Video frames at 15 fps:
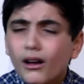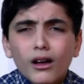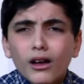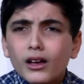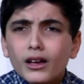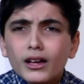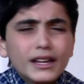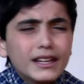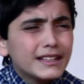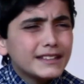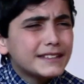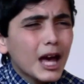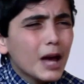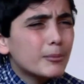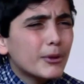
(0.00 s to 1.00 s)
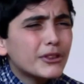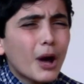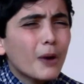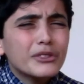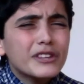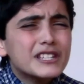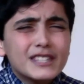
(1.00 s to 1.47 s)
true. yeah, but
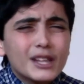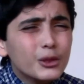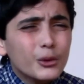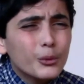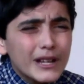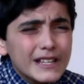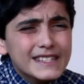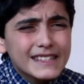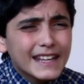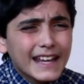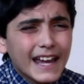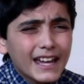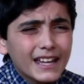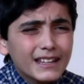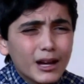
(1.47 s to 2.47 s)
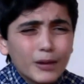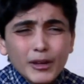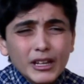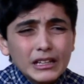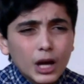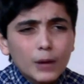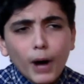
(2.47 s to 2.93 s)
not the stellar winds they get. I
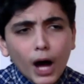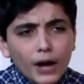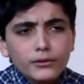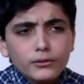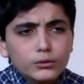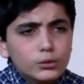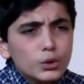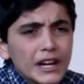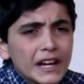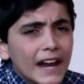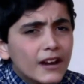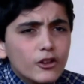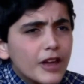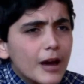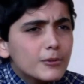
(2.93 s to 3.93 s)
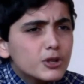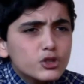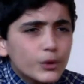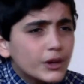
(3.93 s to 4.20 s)
mean, come on. Who can handle that much